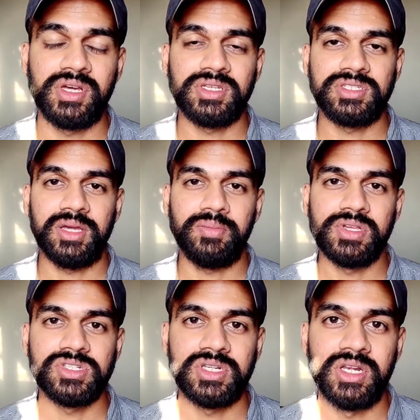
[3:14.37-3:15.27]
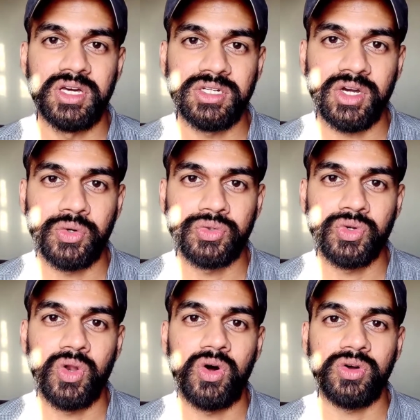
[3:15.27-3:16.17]
Step is learn how
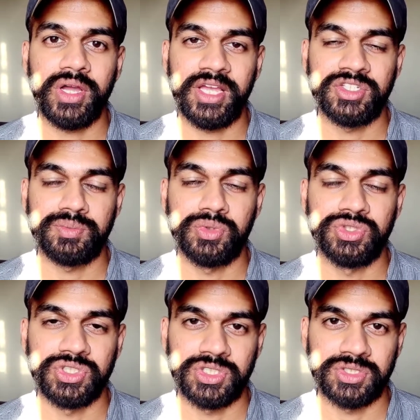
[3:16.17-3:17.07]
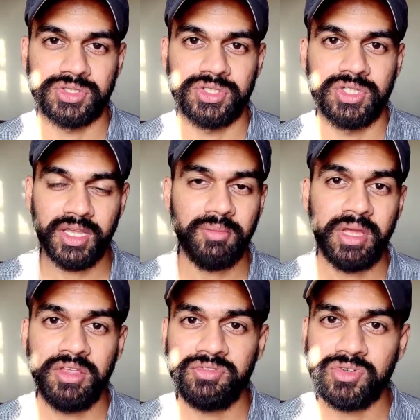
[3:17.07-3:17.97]
to lock exposure. In
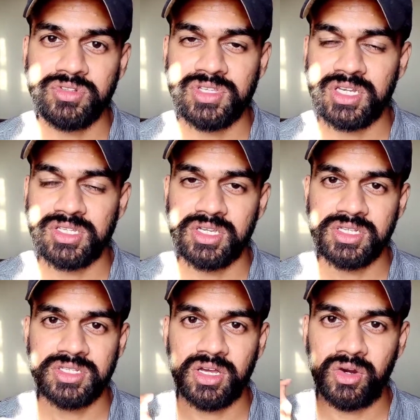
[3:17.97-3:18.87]
many phones there is just a